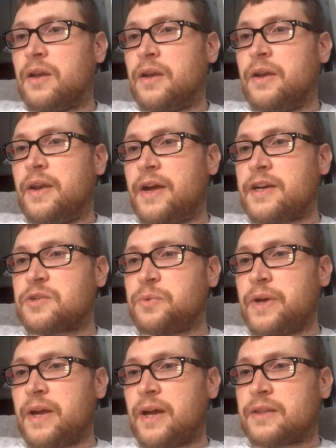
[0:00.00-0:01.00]
Next, we
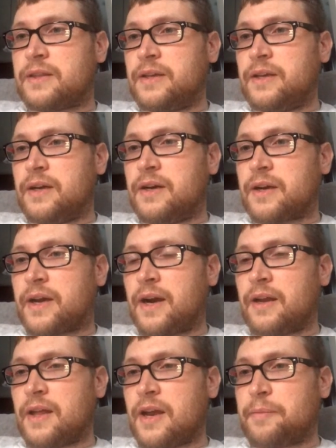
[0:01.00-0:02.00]
got the
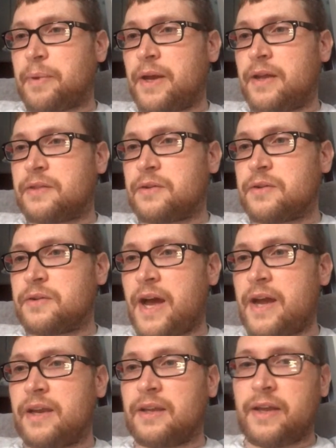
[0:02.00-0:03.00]
Carolina Panthers
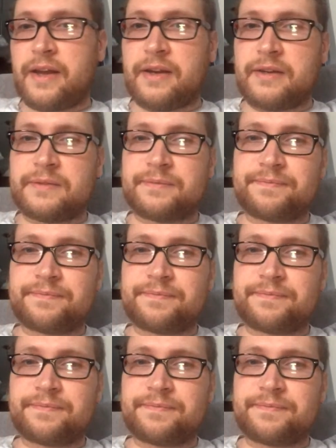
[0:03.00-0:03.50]
at Atlanta.